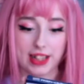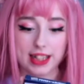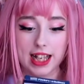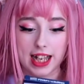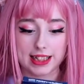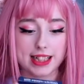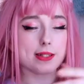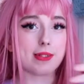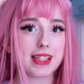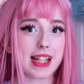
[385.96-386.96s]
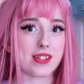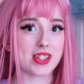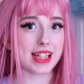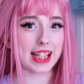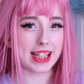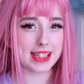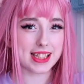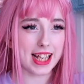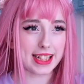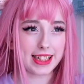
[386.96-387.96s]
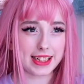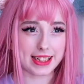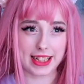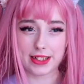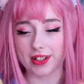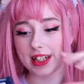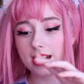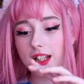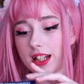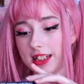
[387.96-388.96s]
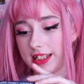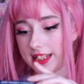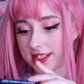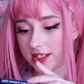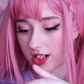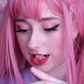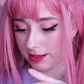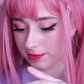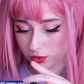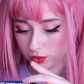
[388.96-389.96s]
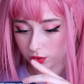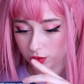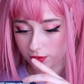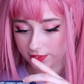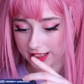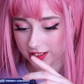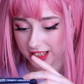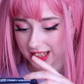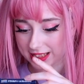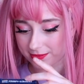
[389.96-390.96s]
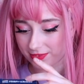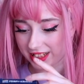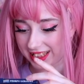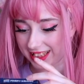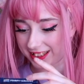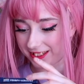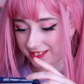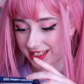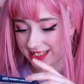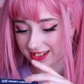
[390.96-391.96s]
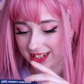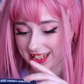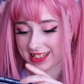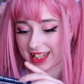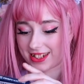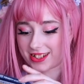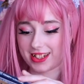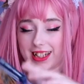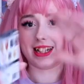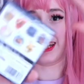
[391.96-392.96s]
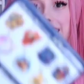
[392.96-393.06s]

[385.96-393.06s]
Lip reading: thing, and this one sounds like it's a key ring this time. Oh, they look like some really cute designs actually.